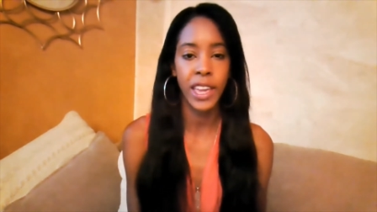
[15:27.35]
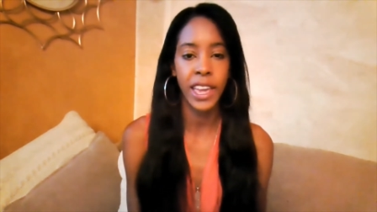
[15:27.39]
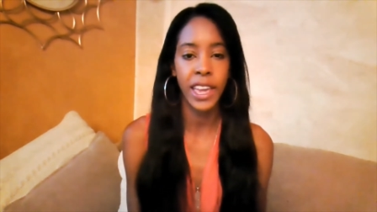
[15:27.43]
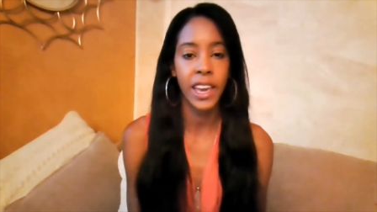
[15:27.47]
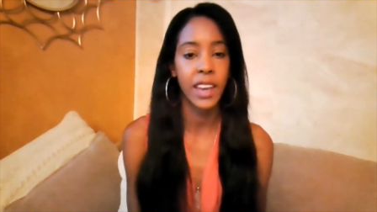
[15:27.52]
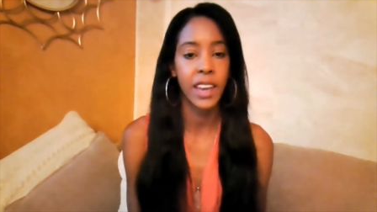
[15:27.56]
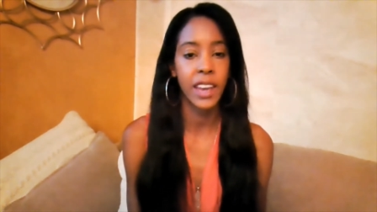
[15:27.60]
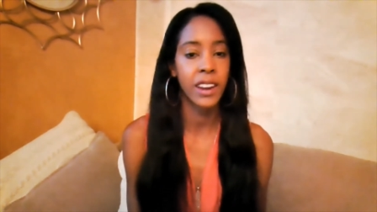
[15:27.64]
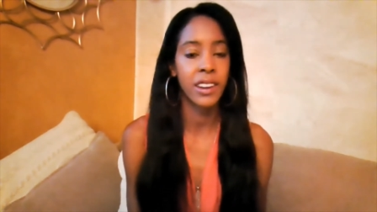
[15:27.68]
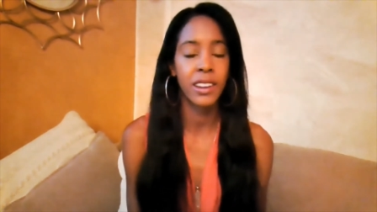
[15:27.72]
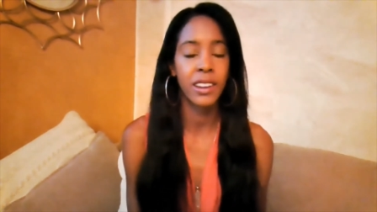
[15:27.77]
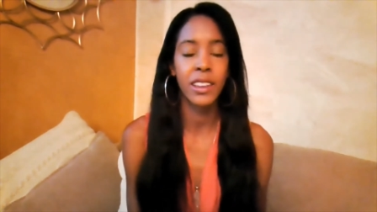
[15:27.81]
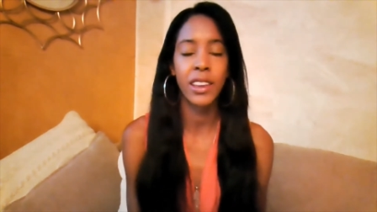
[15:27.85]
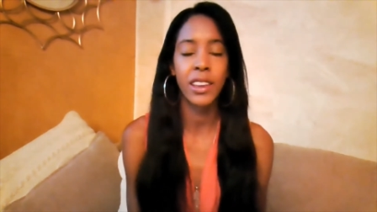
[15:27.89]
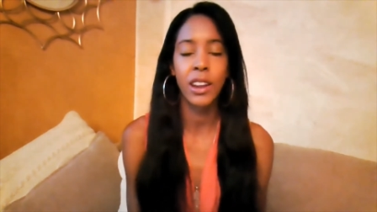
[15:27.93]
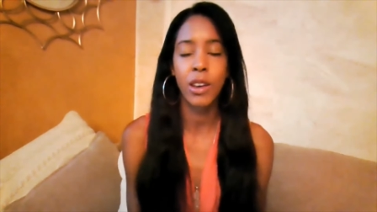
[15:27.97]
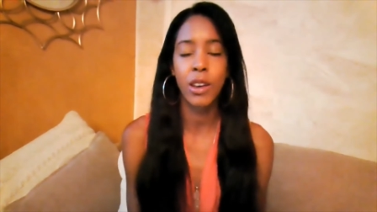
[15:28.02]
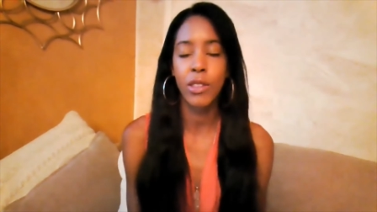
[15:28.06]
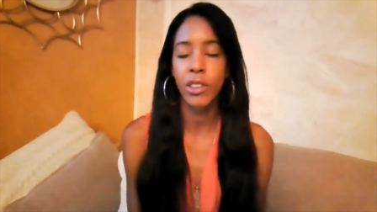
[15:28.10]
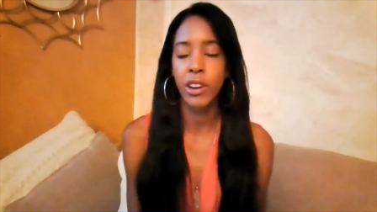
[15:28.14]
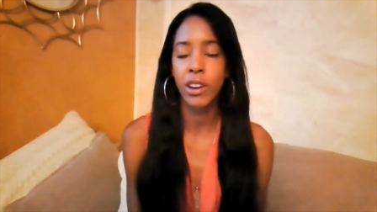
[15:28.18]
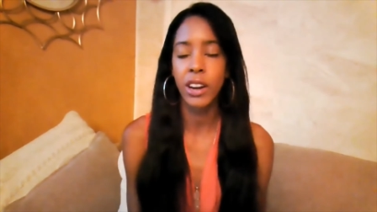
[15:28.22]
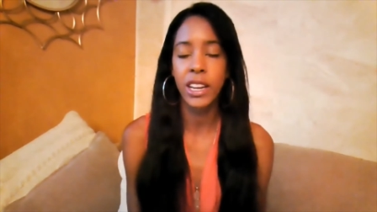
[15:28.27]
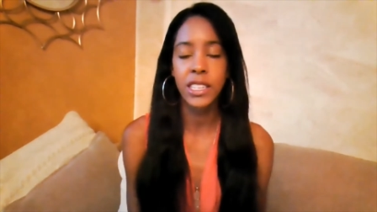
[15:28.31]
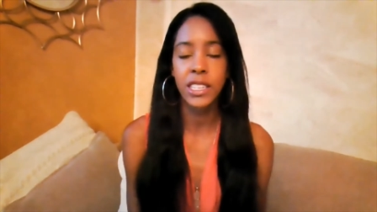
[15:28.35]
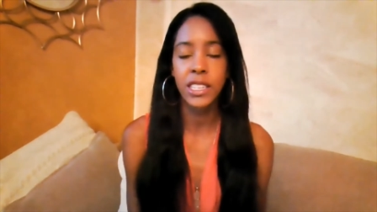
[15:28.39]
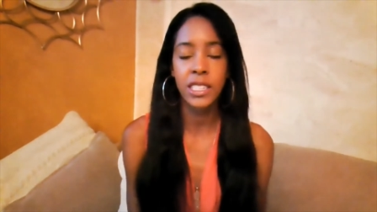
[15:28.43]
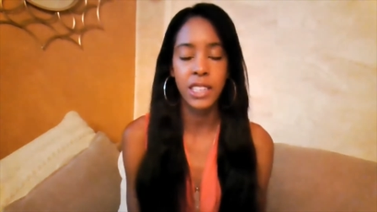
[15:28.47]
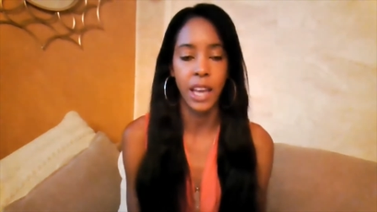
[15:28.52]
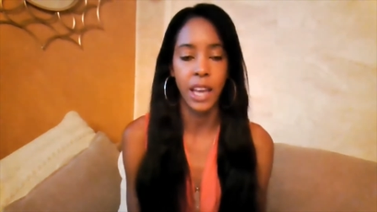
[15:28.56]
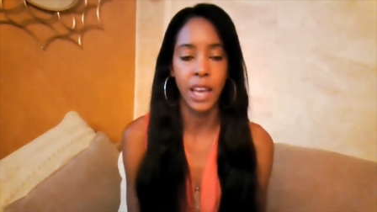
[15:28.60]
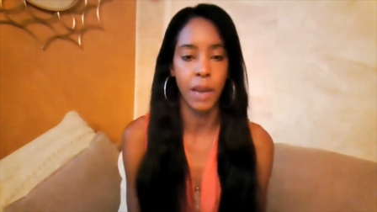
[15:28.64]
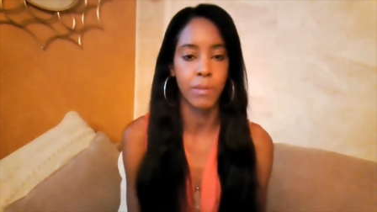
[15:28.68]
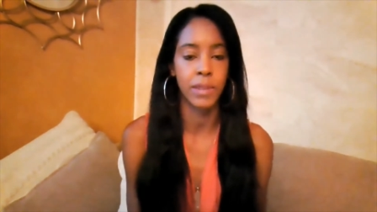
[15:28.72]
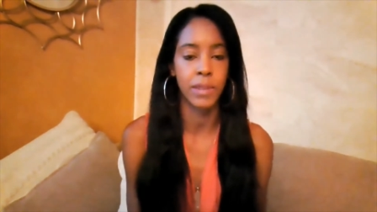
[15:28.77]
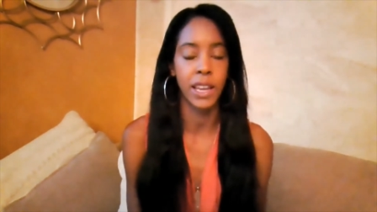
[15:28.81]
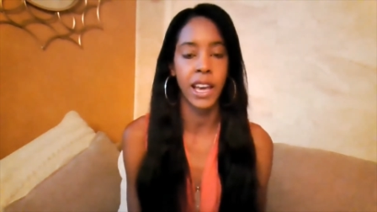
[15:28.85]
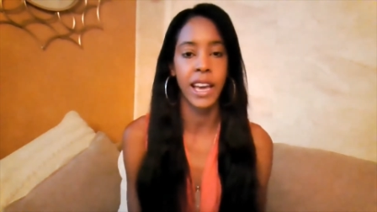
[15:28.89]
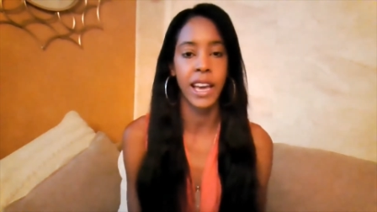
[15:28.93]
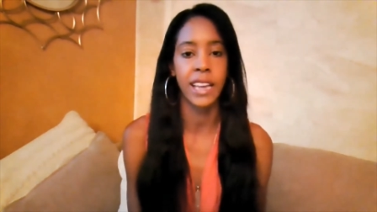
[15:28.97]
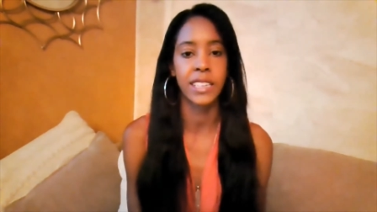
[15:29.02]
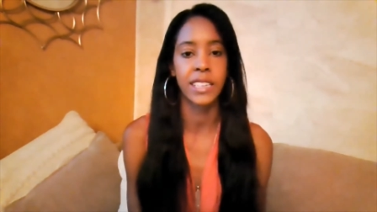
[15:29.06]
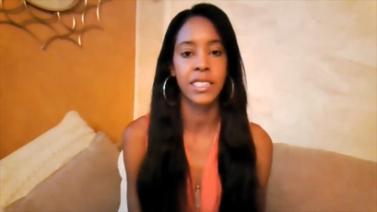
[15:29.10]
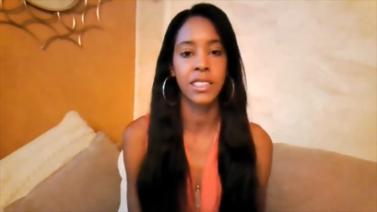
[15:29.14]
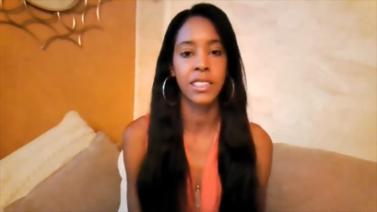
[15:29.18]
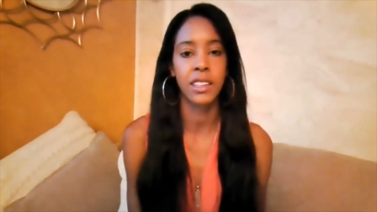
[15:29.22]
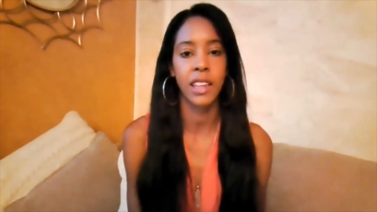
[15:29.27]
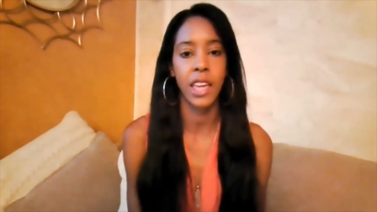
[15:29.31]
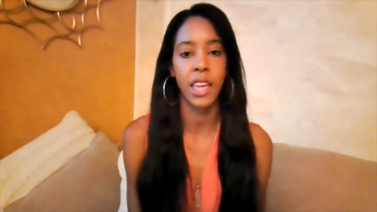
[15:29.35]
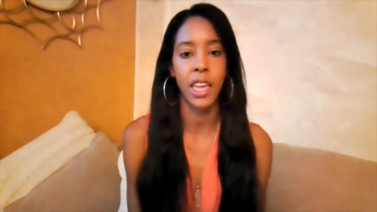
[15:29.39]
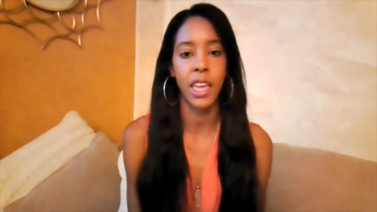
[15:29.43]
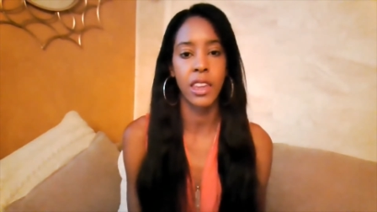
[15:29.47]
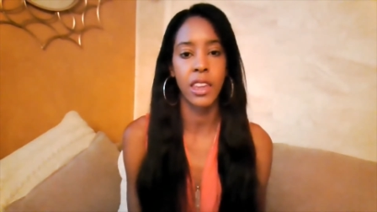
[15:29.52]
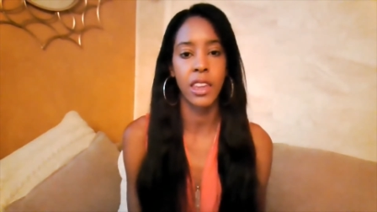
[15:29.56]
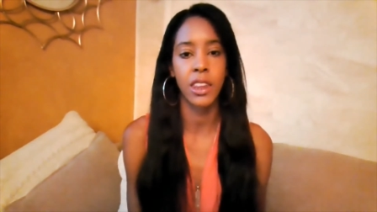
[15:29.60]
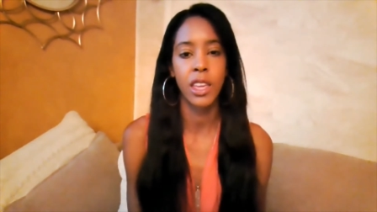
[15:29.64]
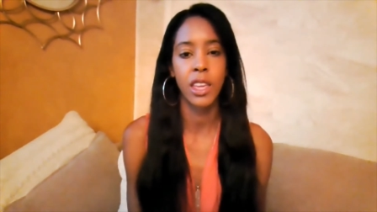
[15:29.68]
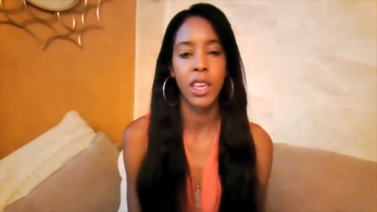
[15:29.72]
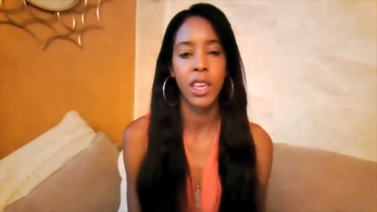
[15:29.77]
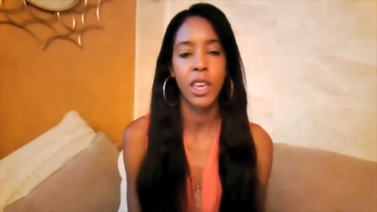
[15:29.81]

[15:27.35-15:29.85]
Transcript: And, you know, there is a time to isolate,